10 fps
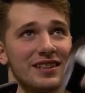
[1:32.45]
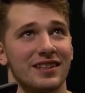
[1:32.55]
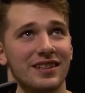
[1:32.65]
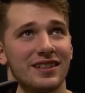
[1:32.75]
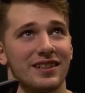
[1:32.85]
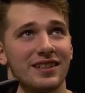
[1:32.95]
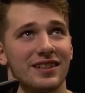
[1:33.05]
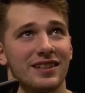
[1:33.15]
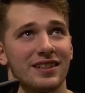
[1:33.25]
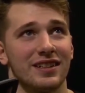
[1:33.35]
Did J-
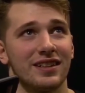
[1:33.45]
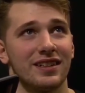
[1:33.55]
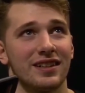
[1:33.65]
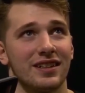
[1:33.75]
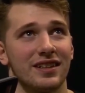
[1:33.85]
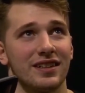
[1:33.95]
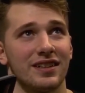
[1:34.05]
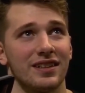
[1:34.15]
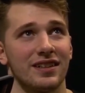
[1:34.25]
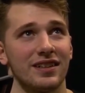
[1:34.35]
was that the plan the whole
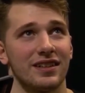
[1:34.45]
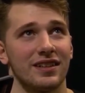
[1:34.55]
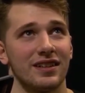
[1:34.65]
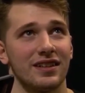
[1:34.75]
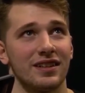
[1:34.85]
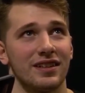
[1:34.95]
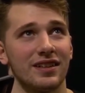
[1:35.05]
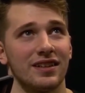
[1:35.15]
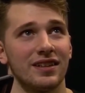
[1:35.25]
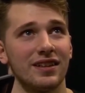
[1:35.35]
time? Did Jalen know he was
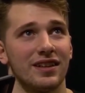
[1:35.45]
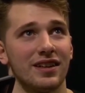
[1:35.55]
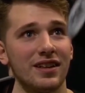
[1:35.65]
coming to you?